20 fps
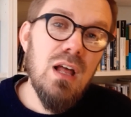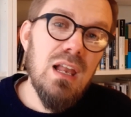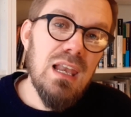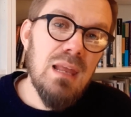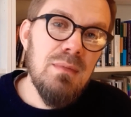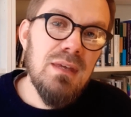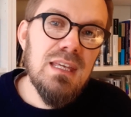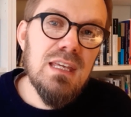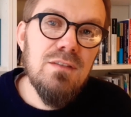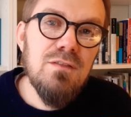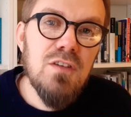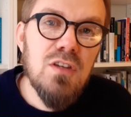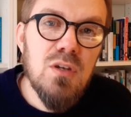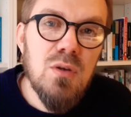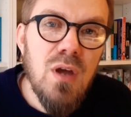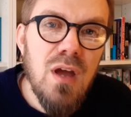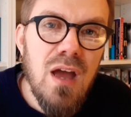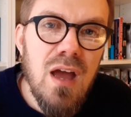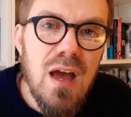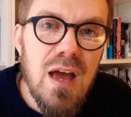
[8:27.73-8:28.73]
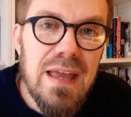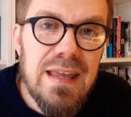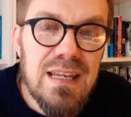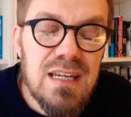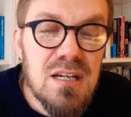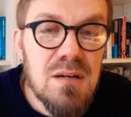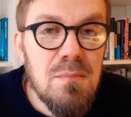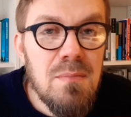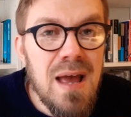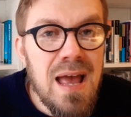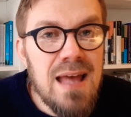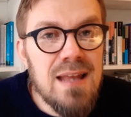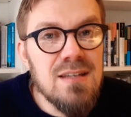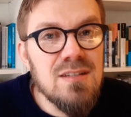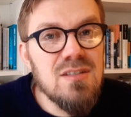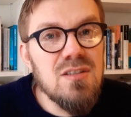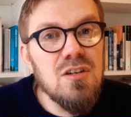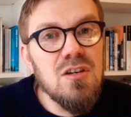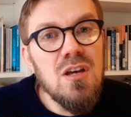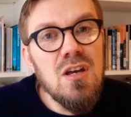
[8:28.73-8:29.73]
Let me give you a command
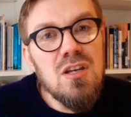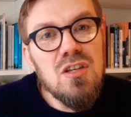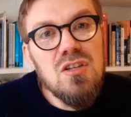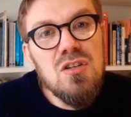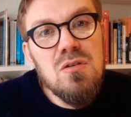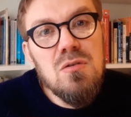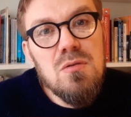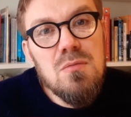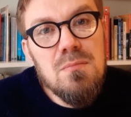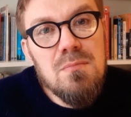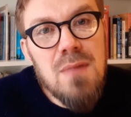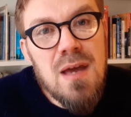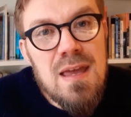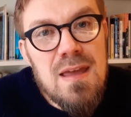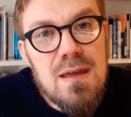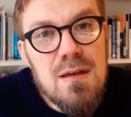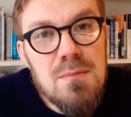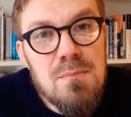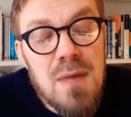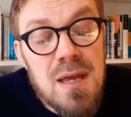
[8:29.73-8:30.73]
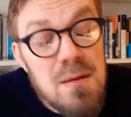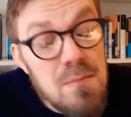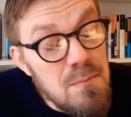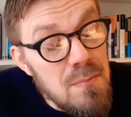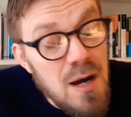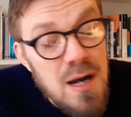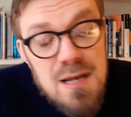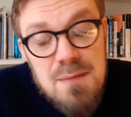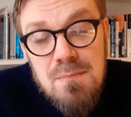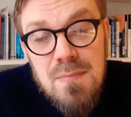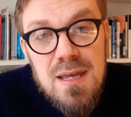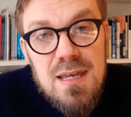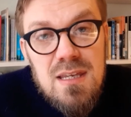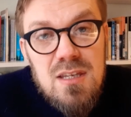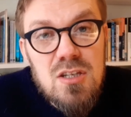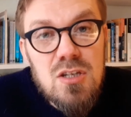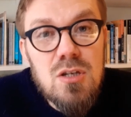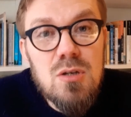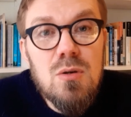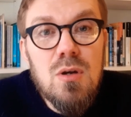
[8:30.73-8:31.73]
that you might
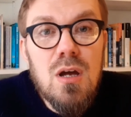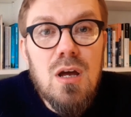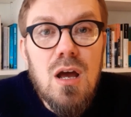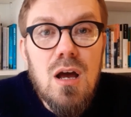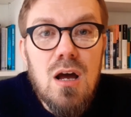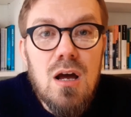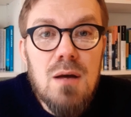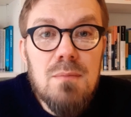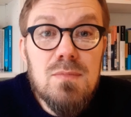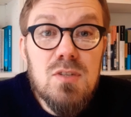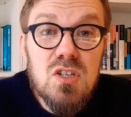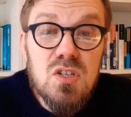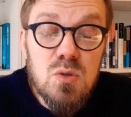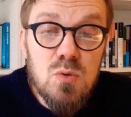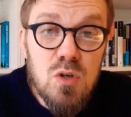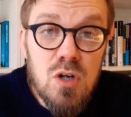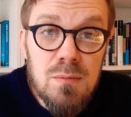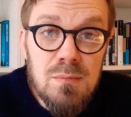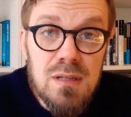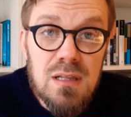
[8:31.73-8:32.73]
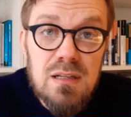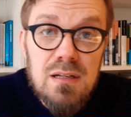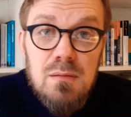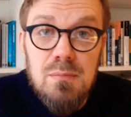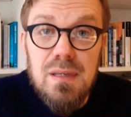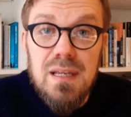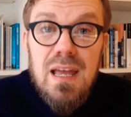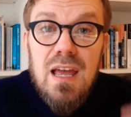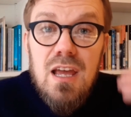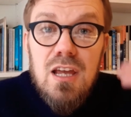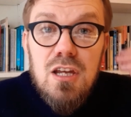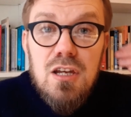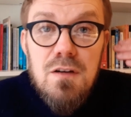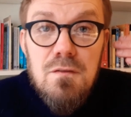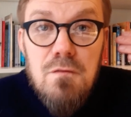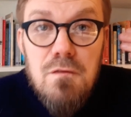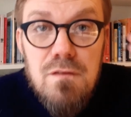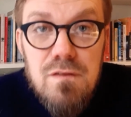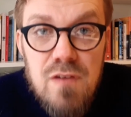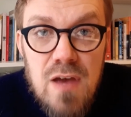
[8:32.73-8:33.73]
make you squirm a little bit.
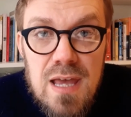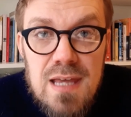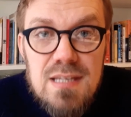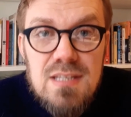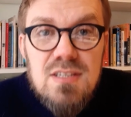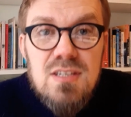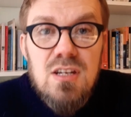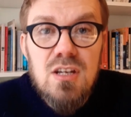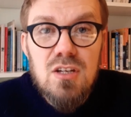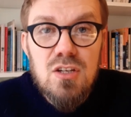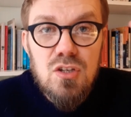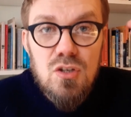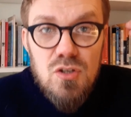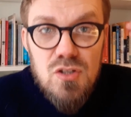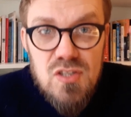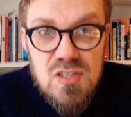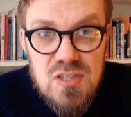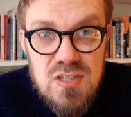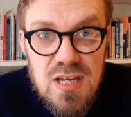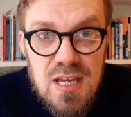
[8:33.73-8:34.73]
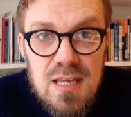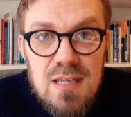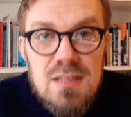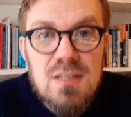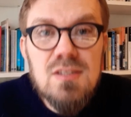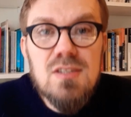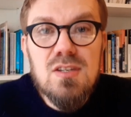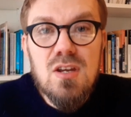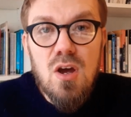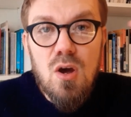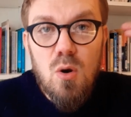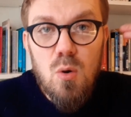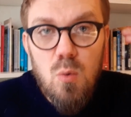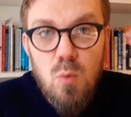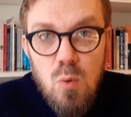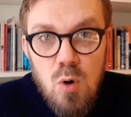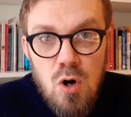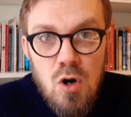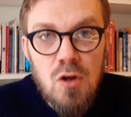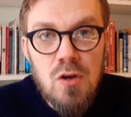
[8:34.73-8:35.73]
Confess your sins
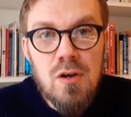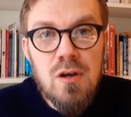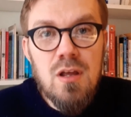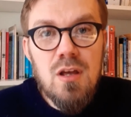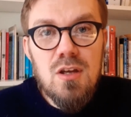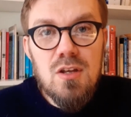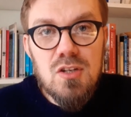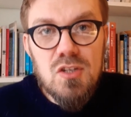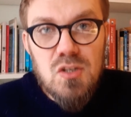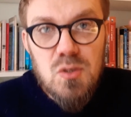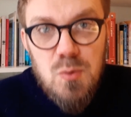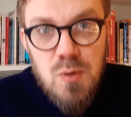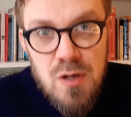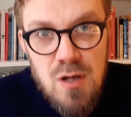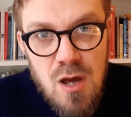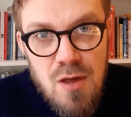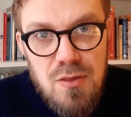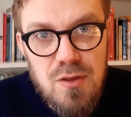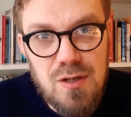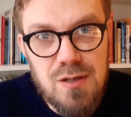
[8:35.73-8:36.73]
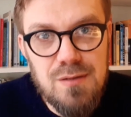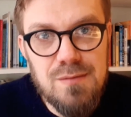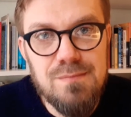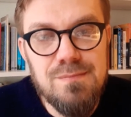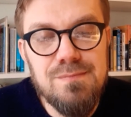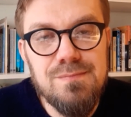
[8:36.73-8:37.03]
one to another.